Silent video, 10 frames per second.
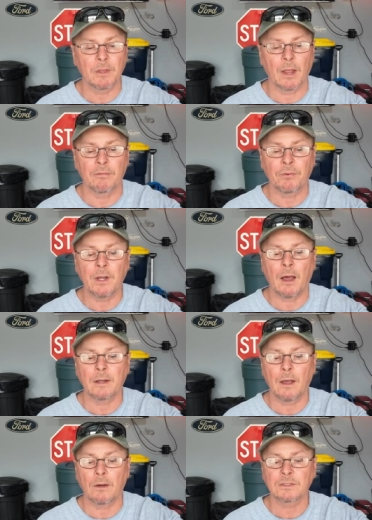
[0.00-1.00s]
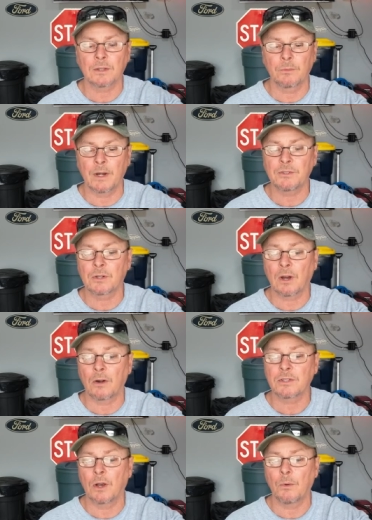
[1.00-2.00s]
They'll have free hot dogs to the registered
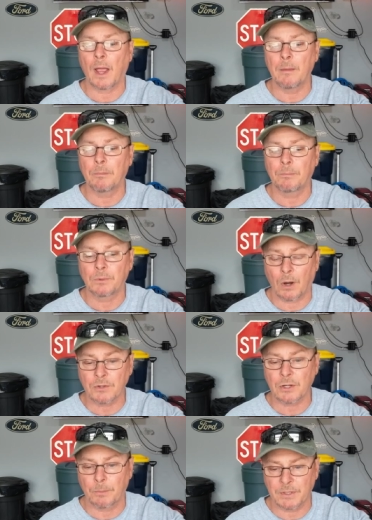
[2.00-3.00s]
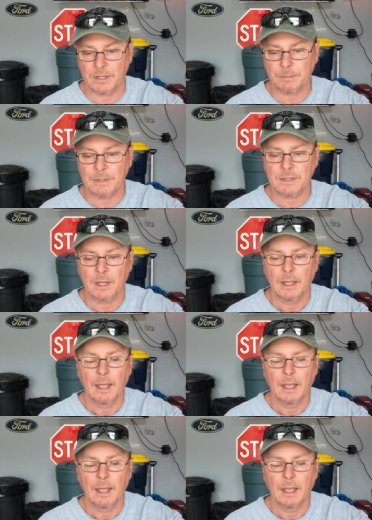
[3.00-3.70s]
car show and car show participants,